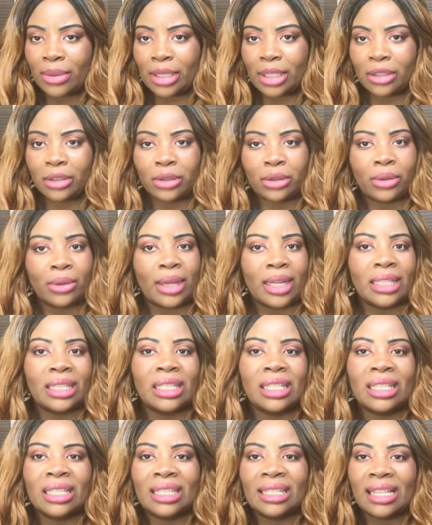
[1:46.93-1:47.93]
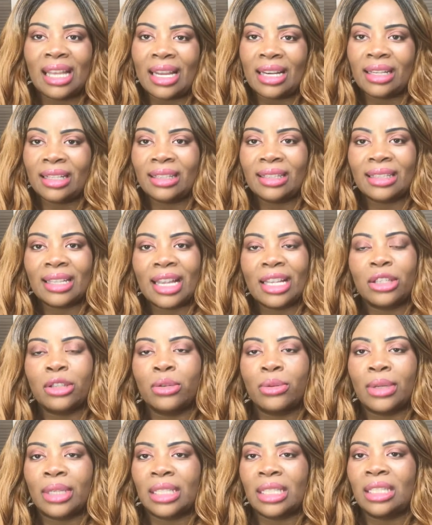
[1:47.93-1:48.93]
wanna do and just setting a
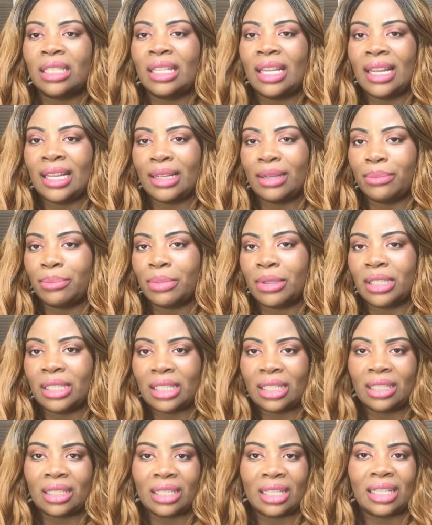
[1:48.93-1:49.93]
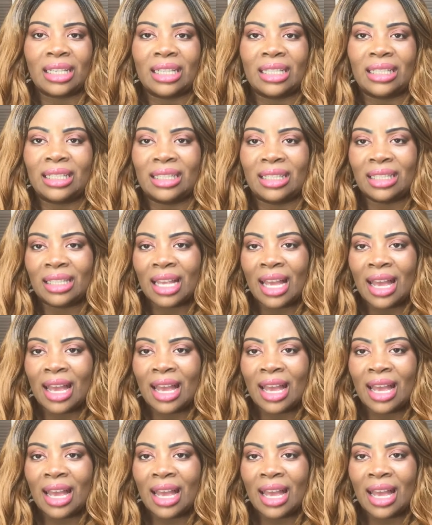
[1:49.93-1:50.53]
schedule and staying persistent and,